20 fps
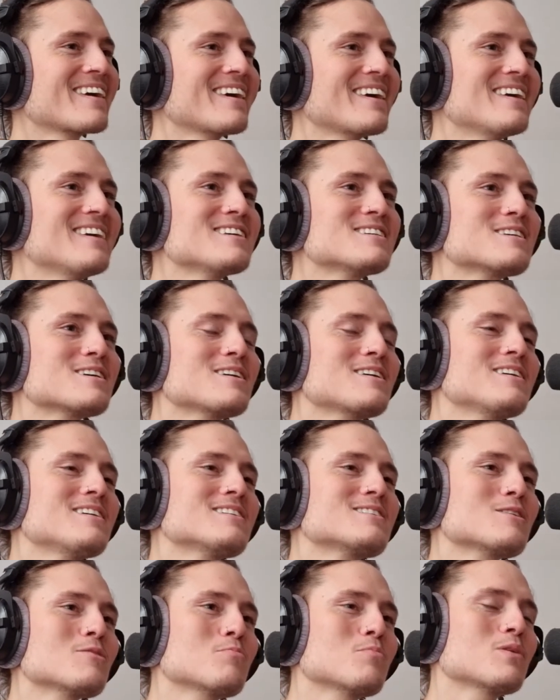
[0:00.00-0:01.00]
he's
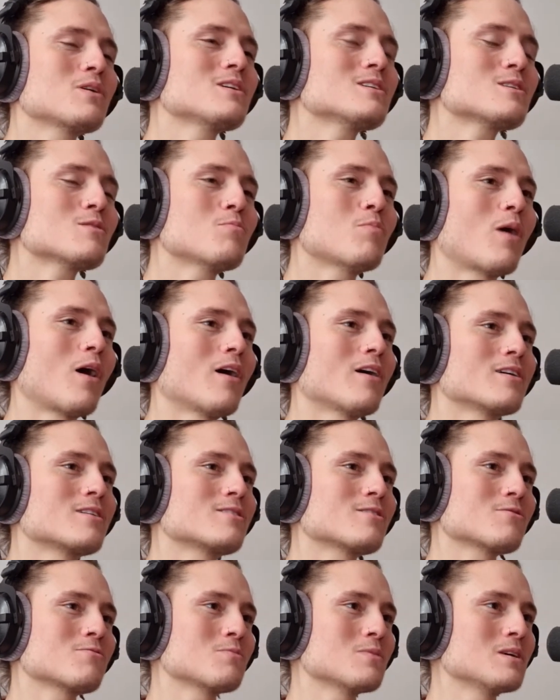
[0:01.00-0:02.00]
a
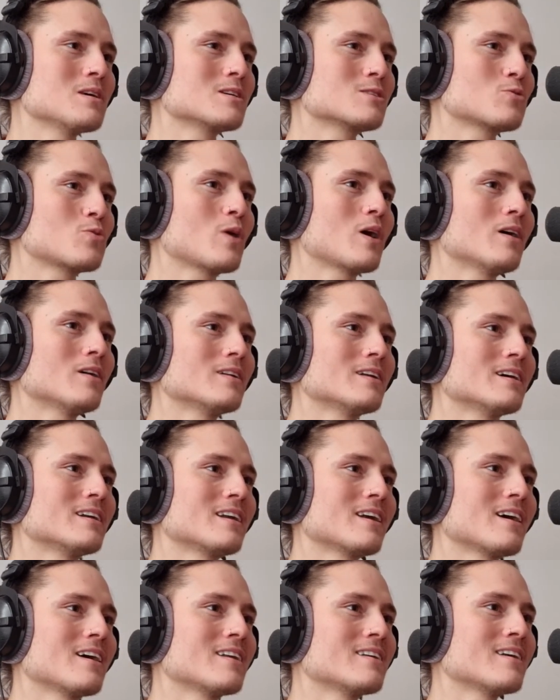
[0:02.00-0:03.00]
part of me as well.
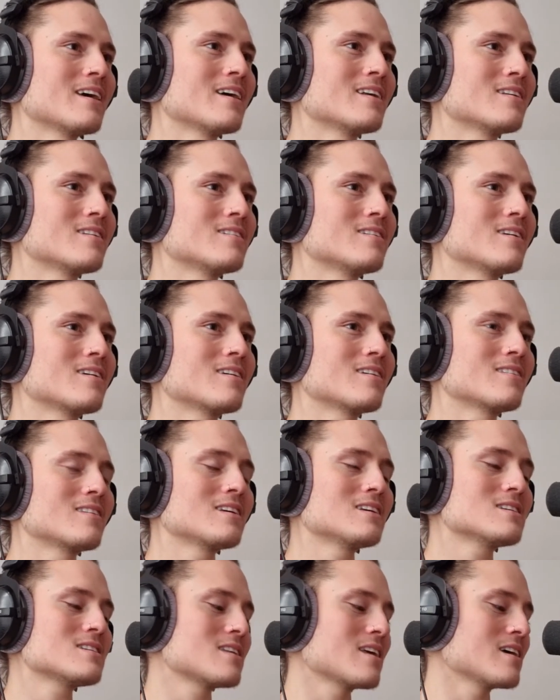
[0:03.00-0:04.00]
And
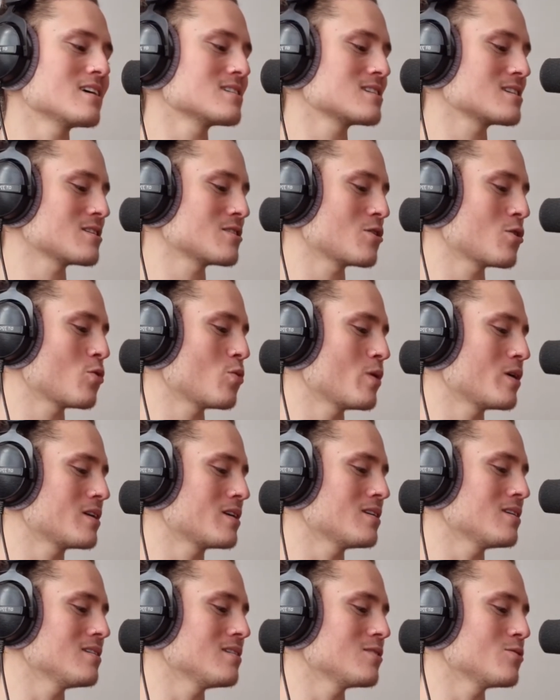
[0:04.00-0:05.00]
these days, you know, when
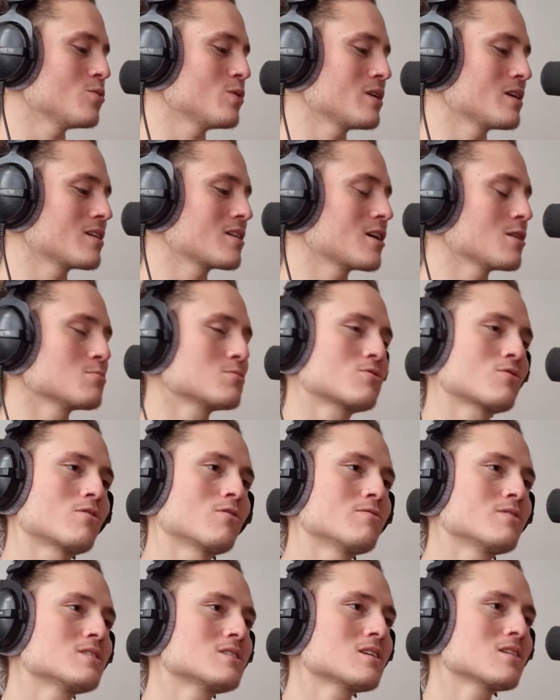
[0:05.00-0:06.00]
he comes for a
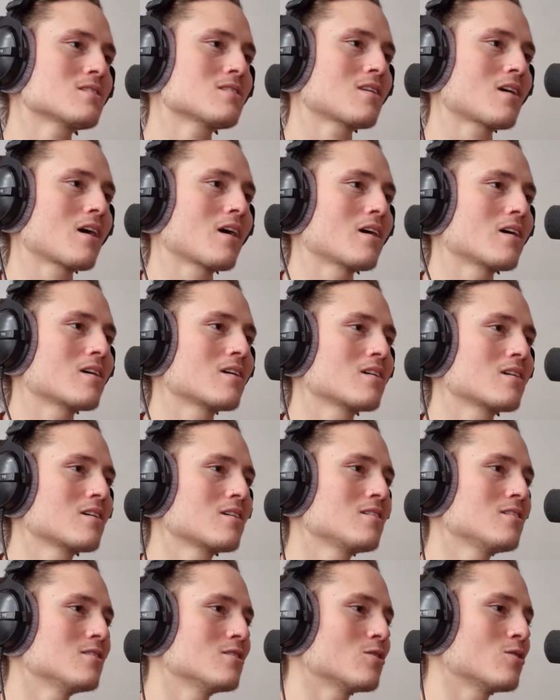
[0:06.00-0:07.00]
visit, I
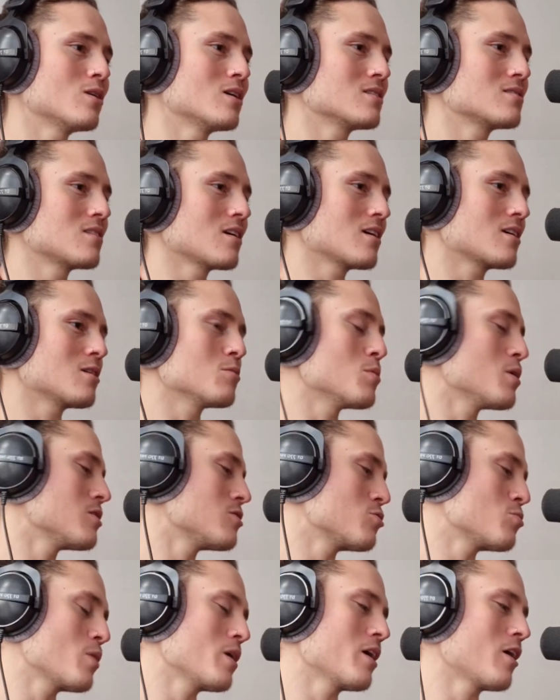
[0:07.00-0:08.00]
take him
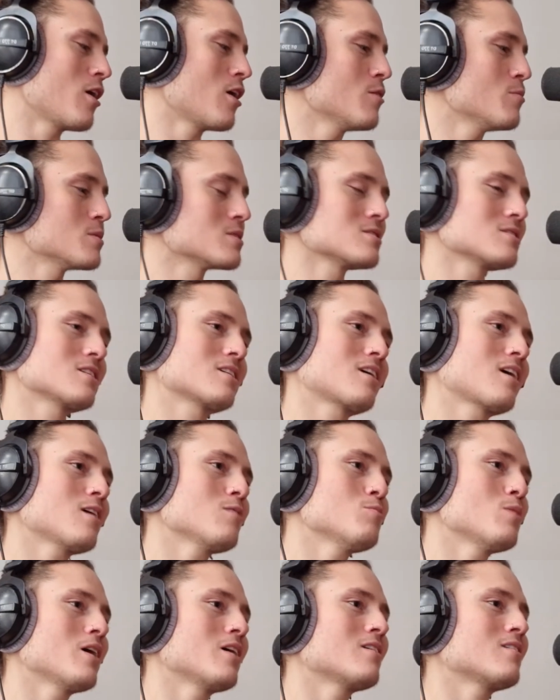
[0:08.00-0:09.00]
under my arm and it's like, hey
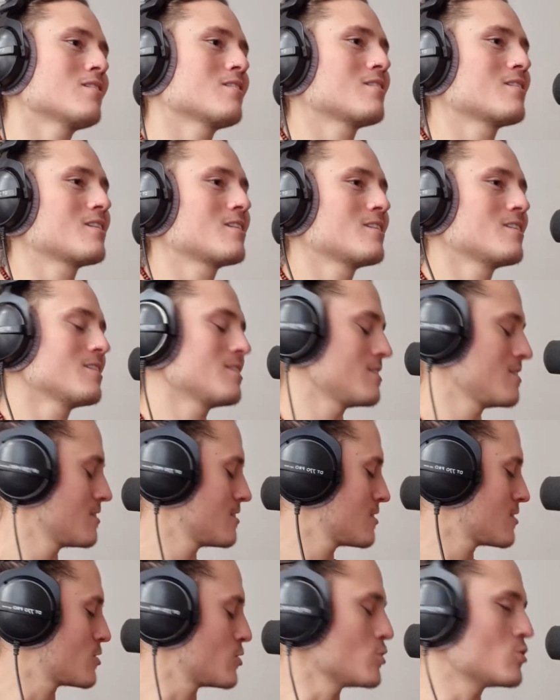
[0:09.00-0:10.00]
man,
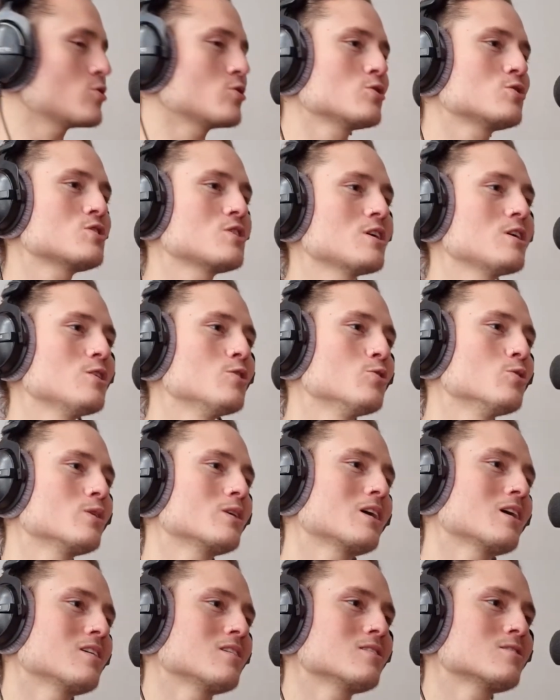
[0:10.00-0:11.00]
good to see you
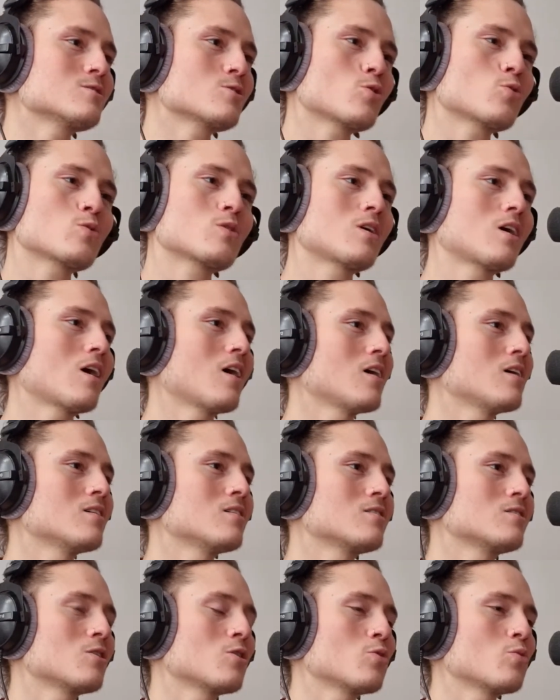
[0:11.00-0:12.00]
again. It's okay,
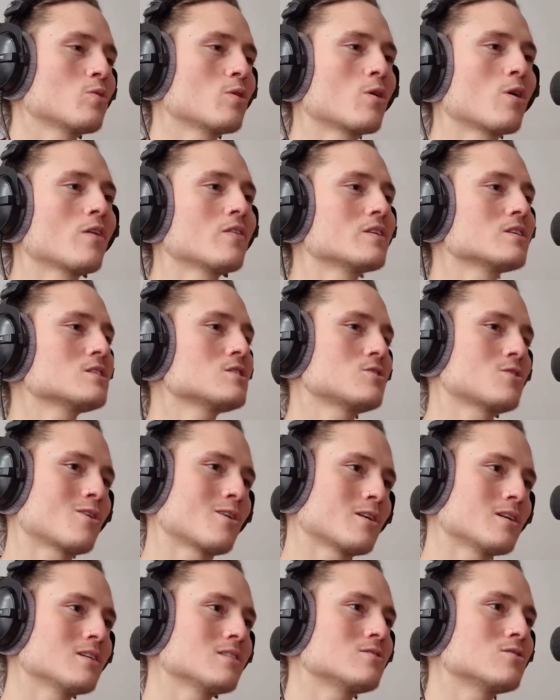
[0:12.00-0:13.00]
you know, we're on this
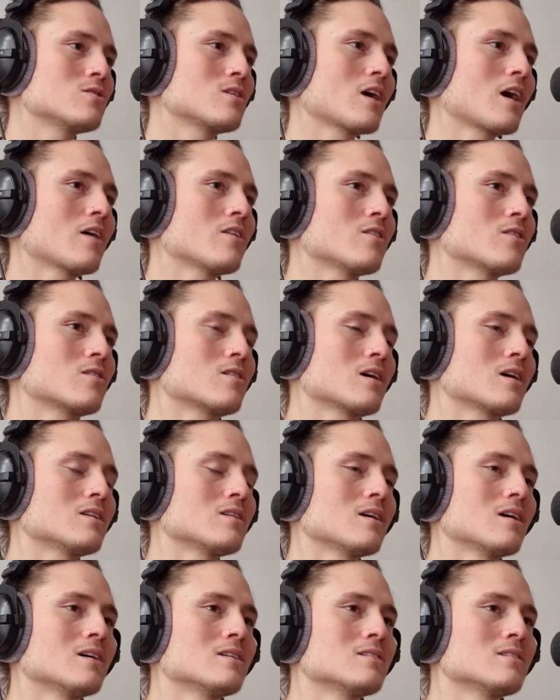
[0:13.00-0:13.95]
journey together,